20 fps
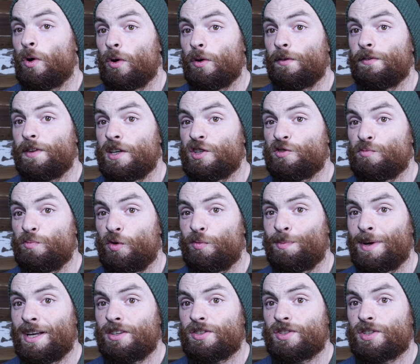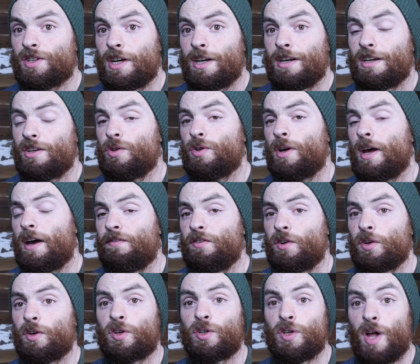all of these movements, you have
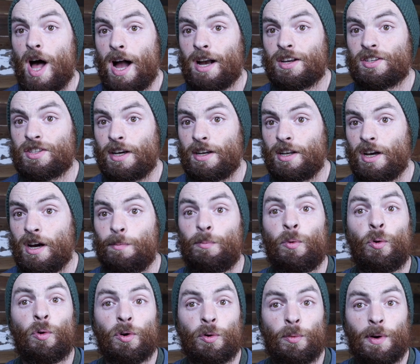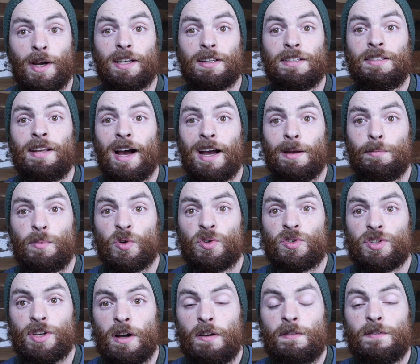your clock set up or a way to time
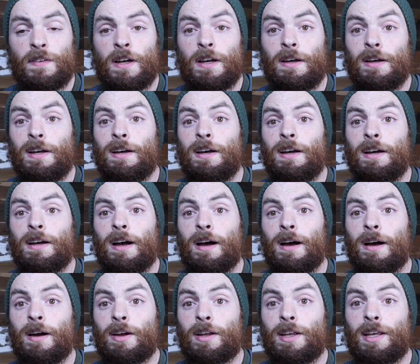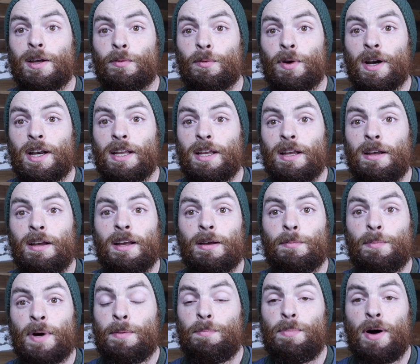yourself. Get ready
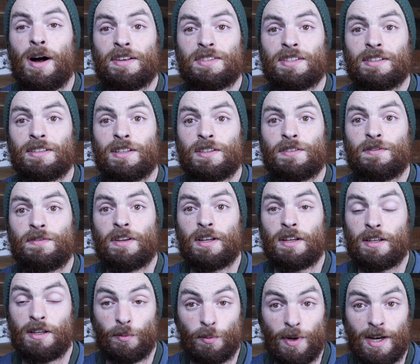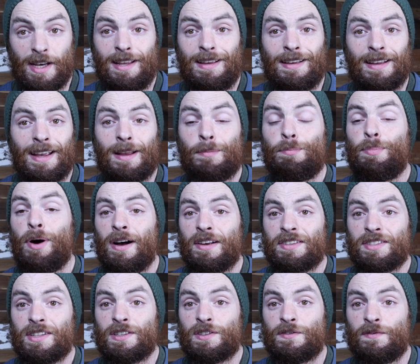by pausing this, and get ready and
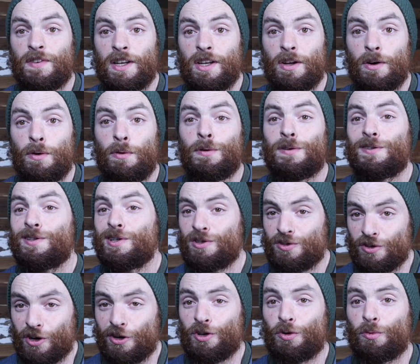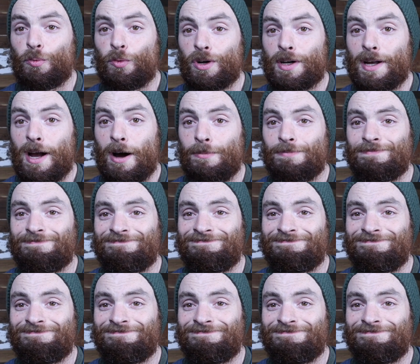pause this video to start your workout.